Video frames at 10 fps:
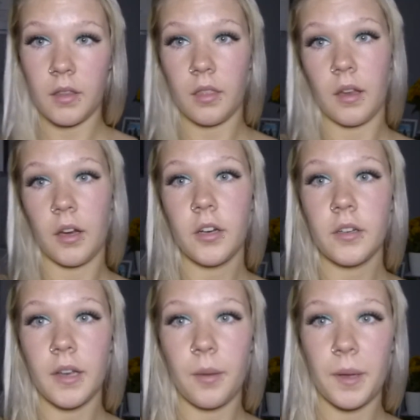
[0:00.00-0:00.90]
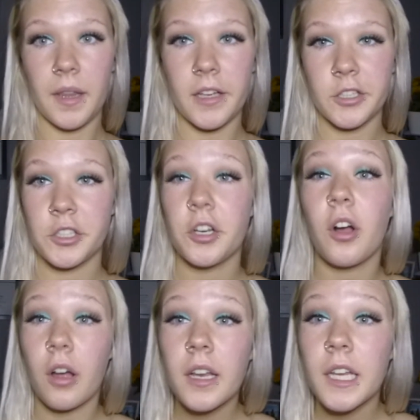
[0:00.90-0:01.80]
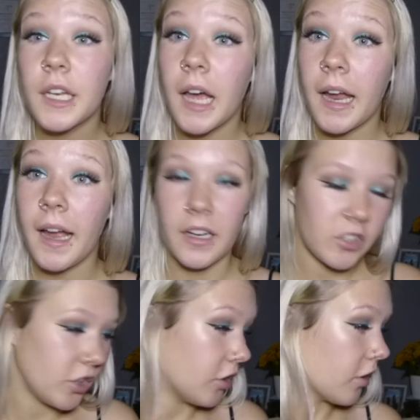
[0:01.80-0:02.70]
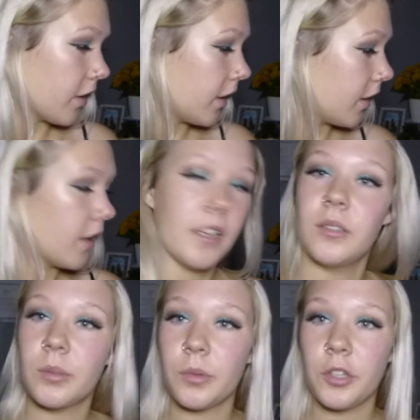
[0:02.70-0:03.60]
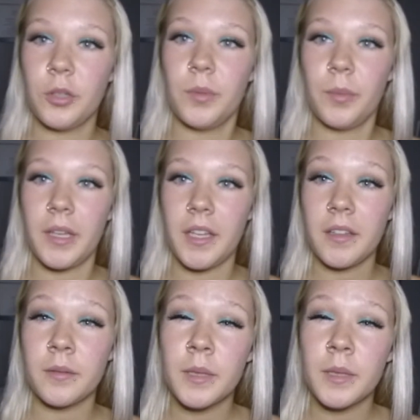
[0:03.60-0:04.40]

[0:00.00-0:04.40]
There, now my lashes are on and I actually look like a normal human being.